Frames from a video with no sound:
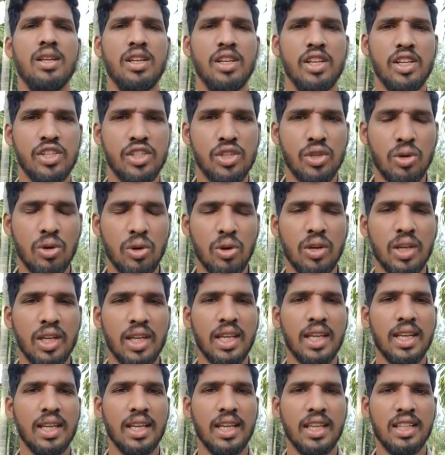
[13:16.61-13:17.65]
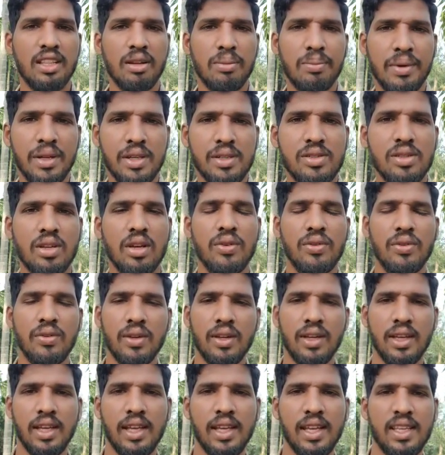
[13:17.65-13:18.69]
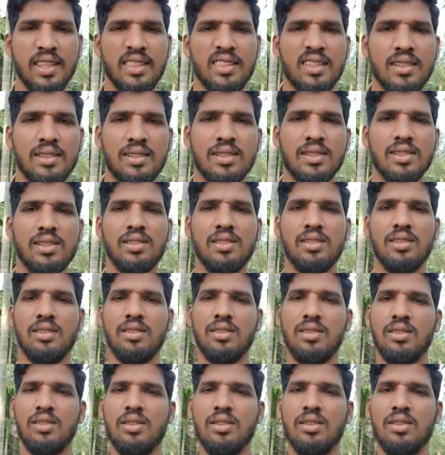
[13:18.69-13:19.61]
is growing in the place of in that region.